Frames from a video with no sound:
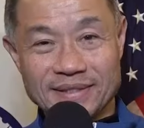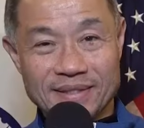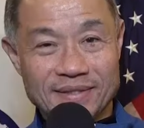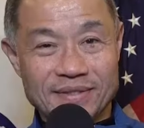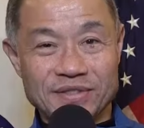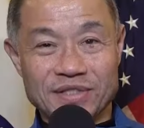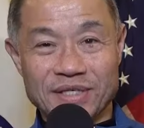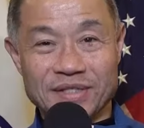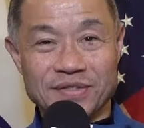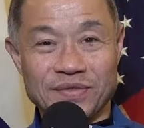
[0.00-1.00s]
Senator
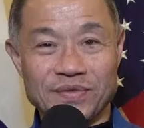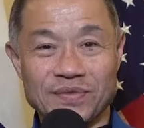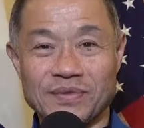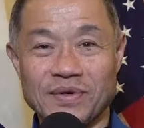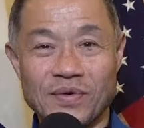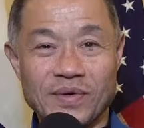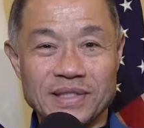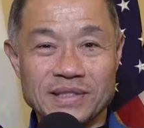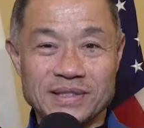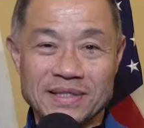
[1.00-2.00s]
John Liu,
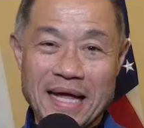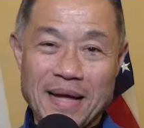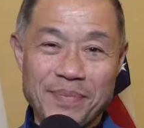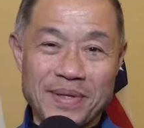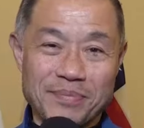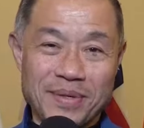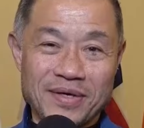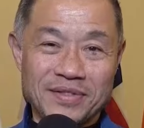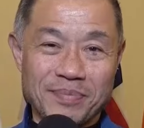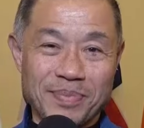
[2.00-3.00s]
always happy and
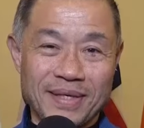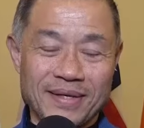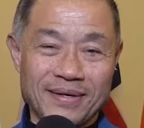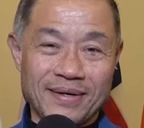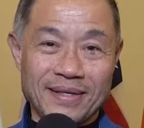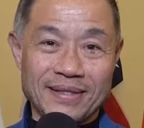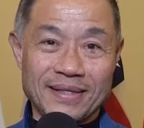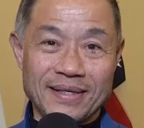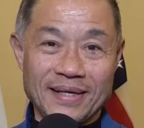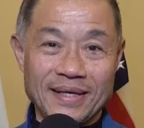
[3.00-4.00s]
proud to be here at
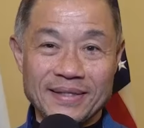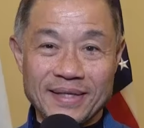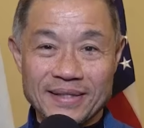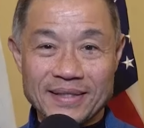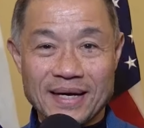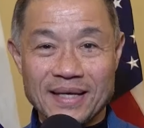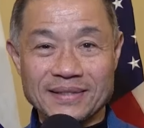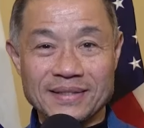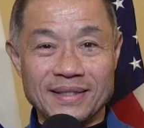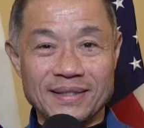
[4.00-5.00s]
the Indian
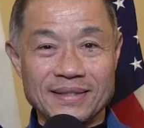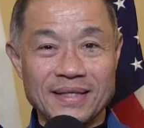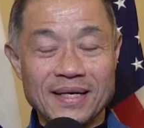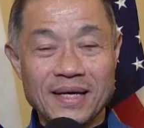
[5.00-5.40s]
Consulate,